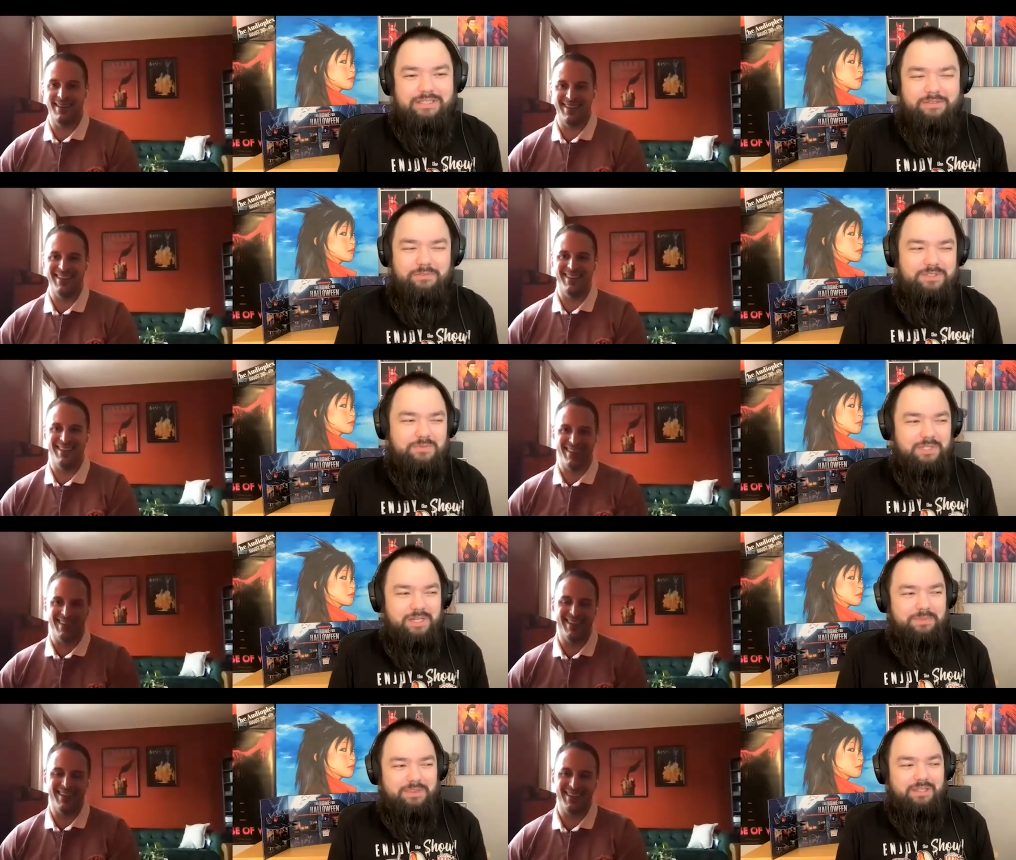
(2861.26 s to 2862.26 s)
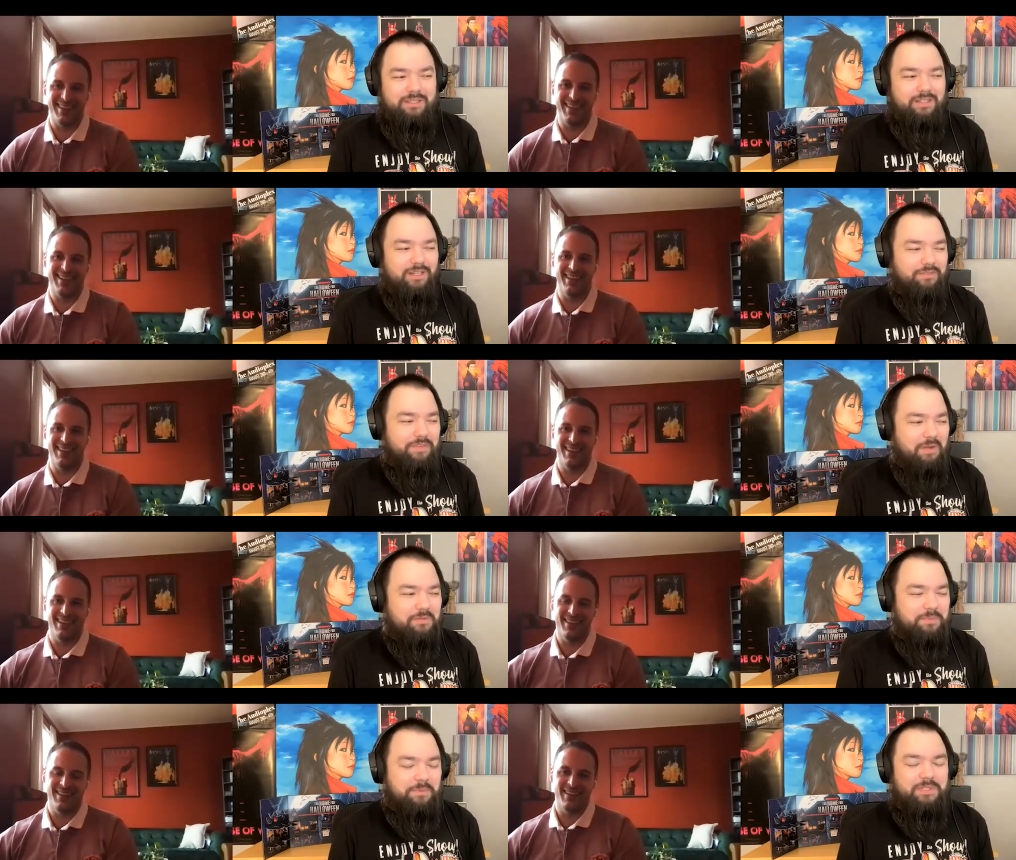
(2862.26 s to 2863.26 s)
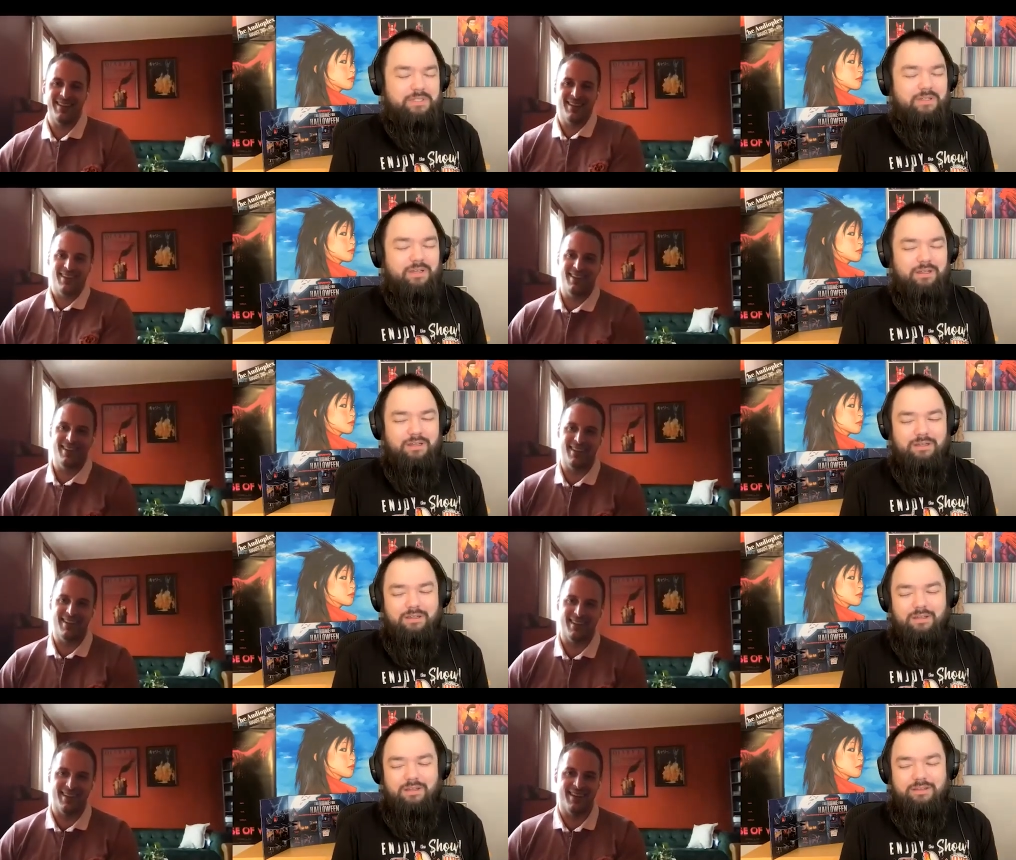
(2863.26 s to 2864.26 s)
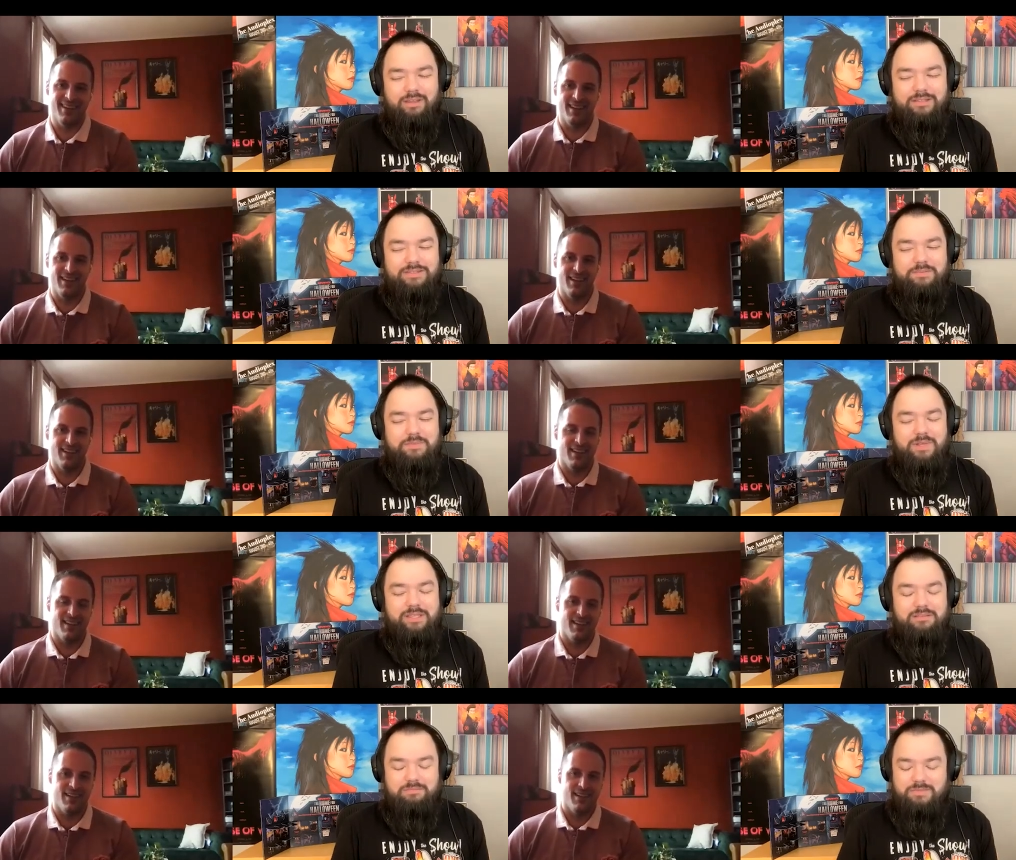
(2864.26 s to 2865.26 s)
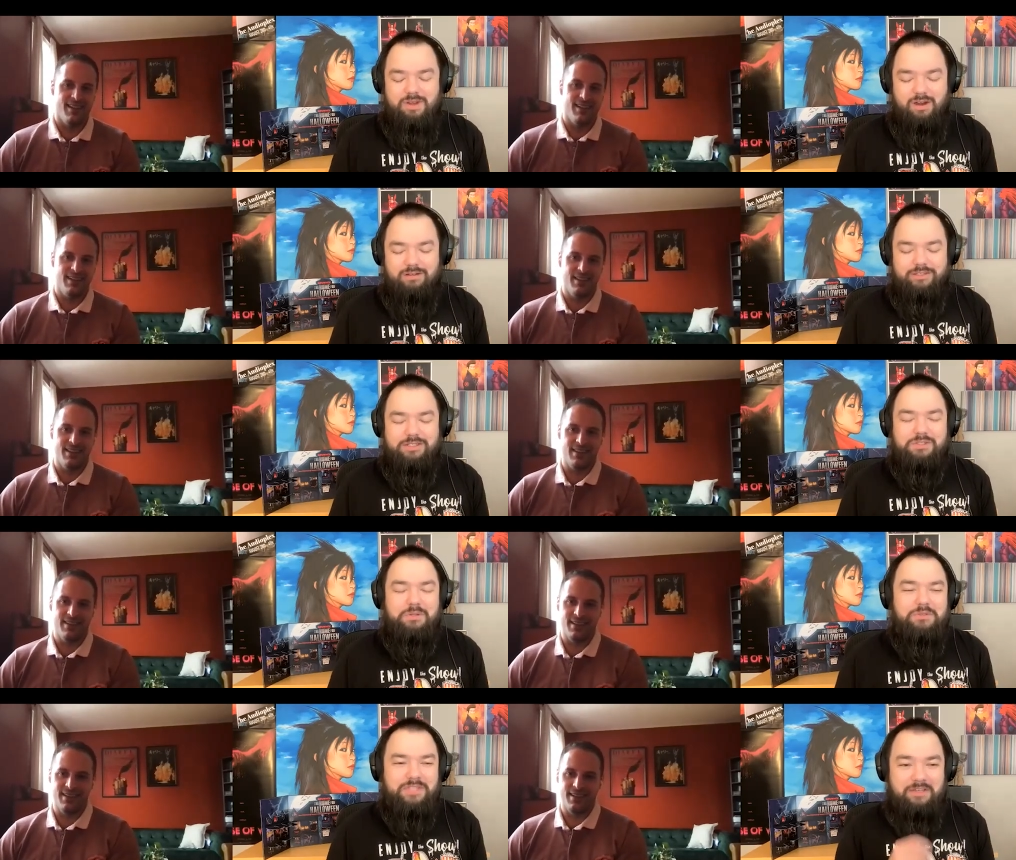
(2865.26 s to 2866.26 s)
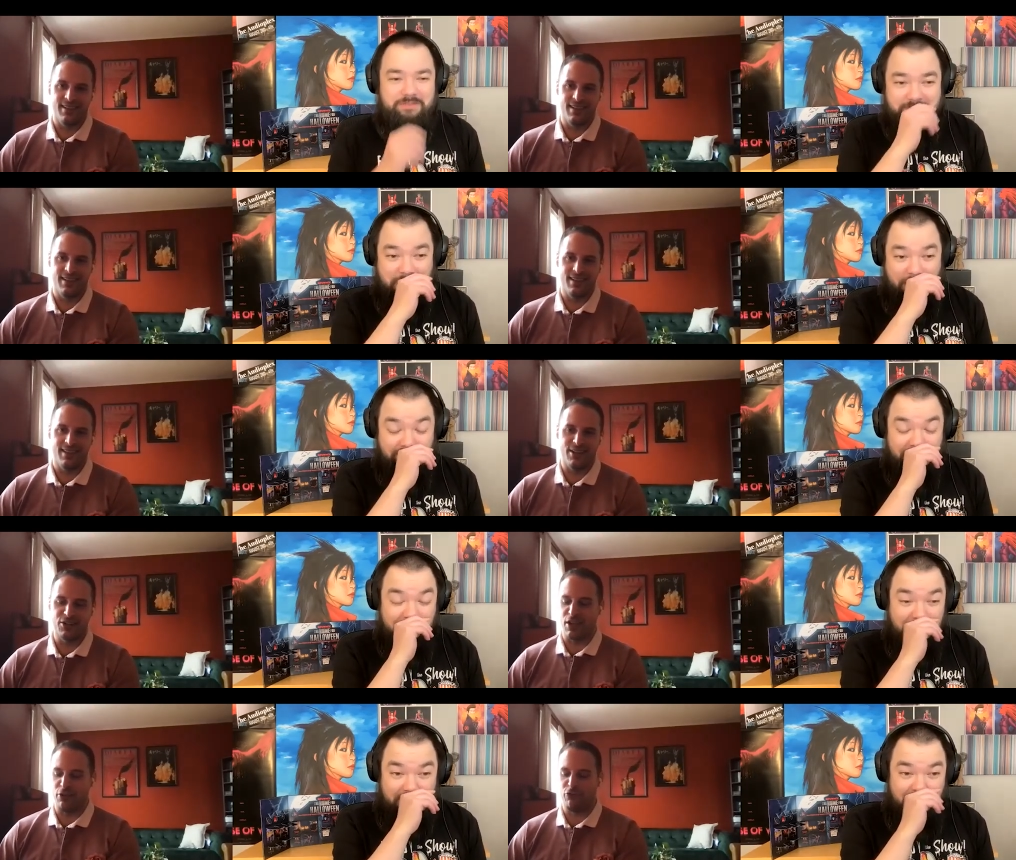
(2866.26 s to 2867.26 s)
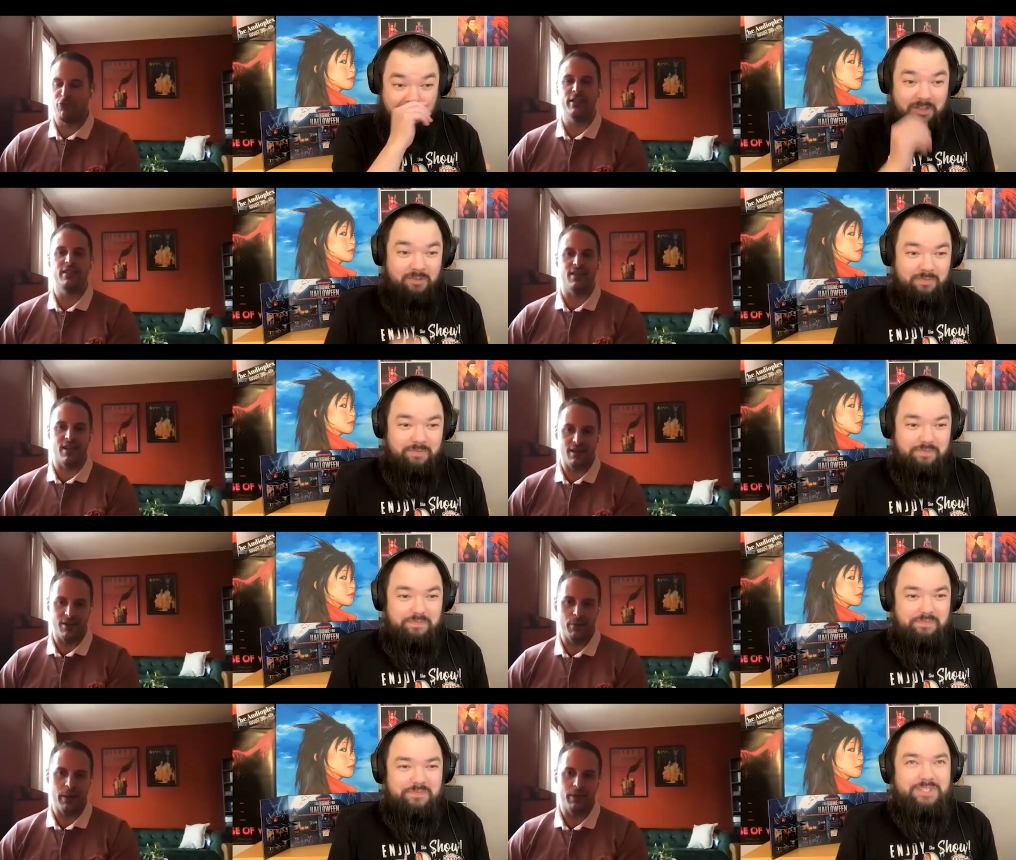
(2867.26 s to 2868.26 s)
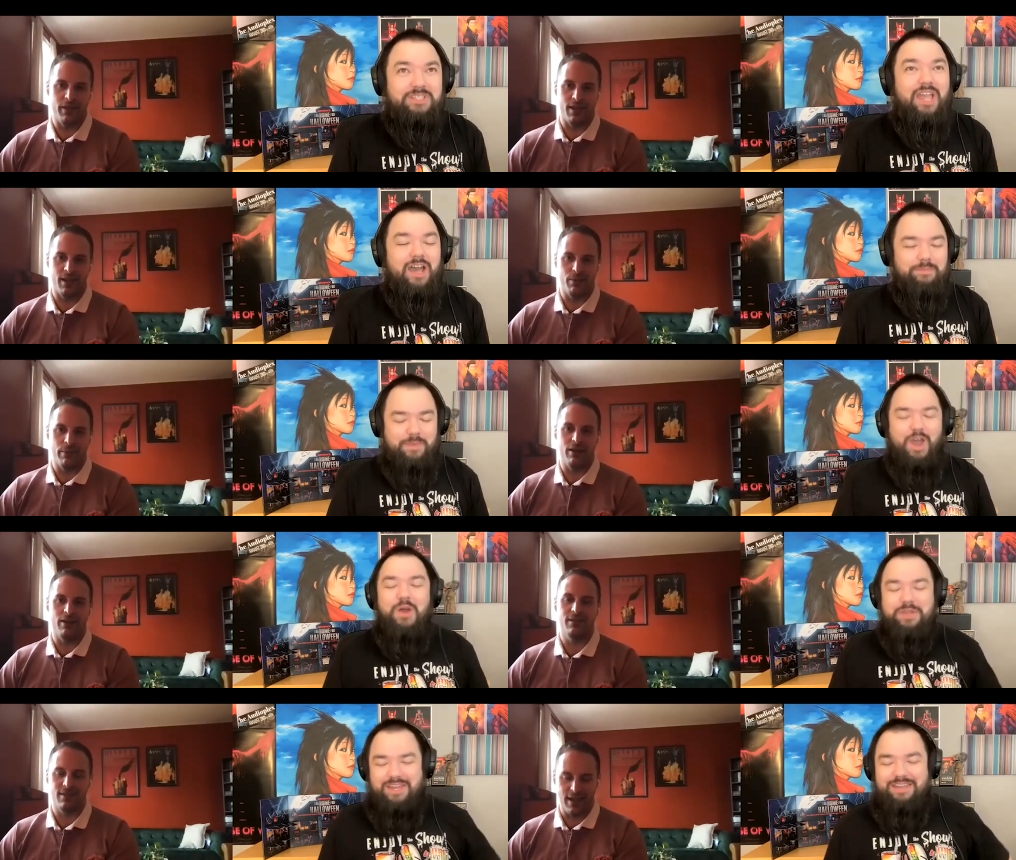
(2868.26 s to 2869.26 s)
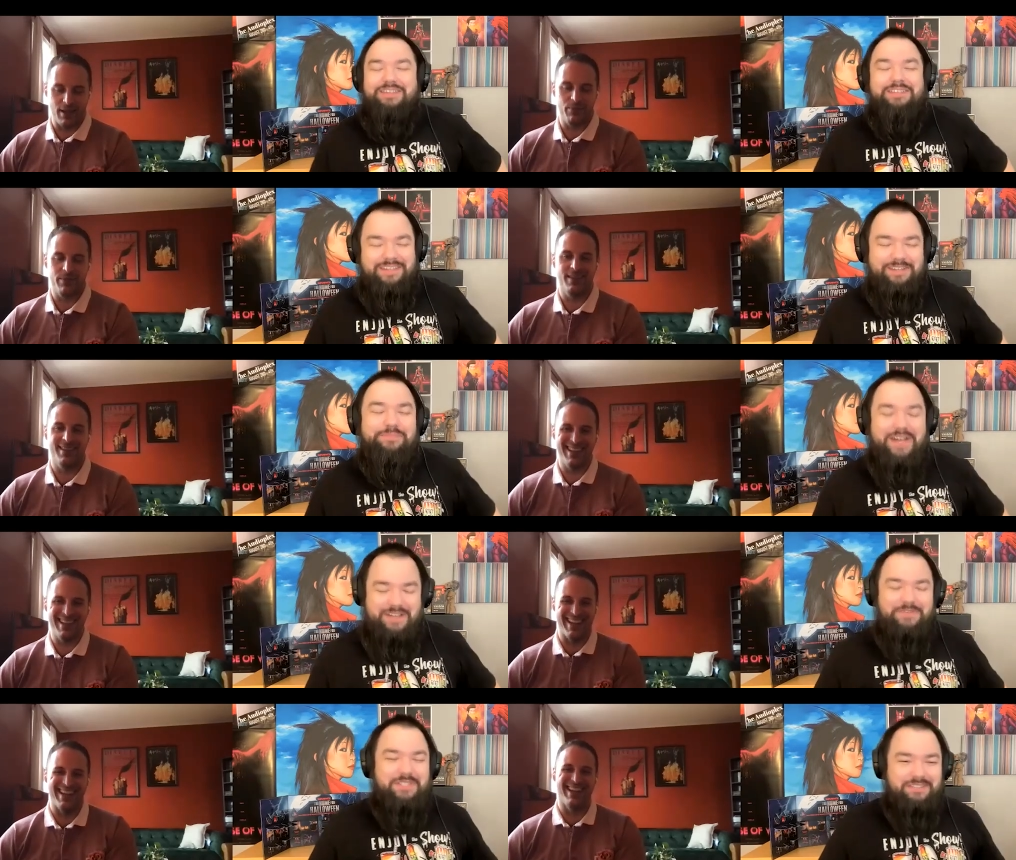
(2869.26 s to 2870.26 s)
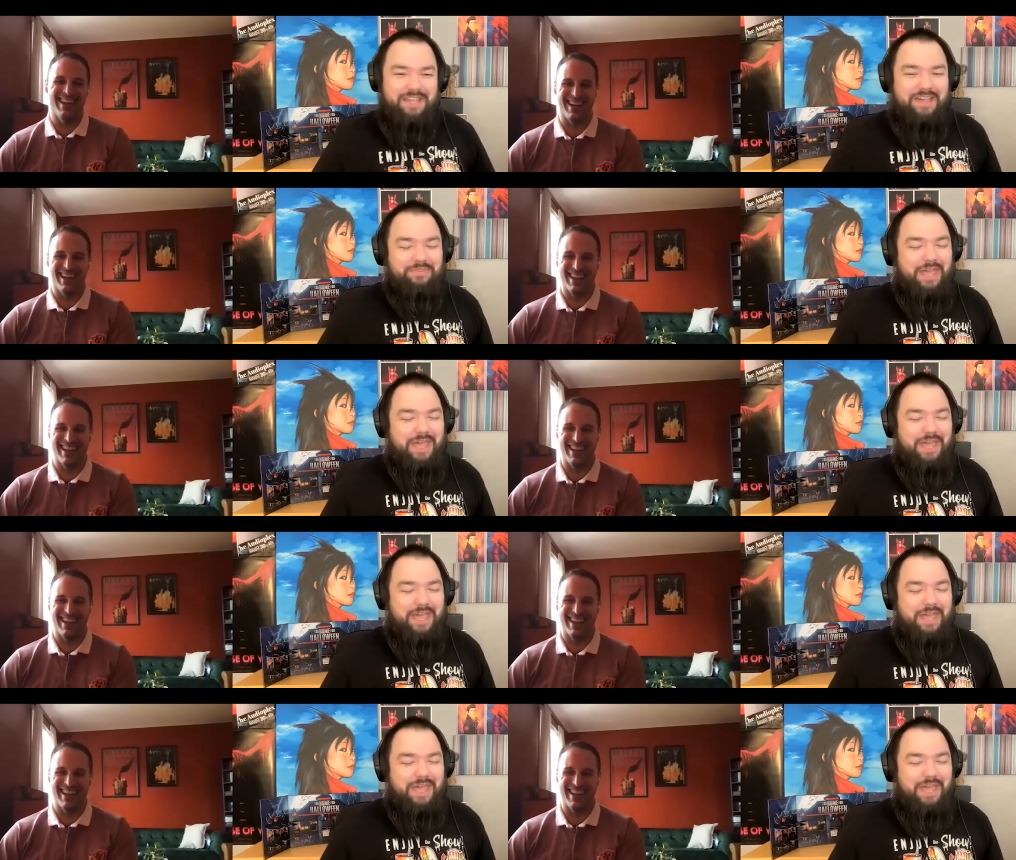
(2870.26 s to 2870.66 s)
Speaker 1: if it's what I'm thinking of, that was pretty uh had some like gnarly or gross out stuff.
Speaker 2: There's a foot scene you might be. Yeah. Okay. Yeah. Yep. I've seen that.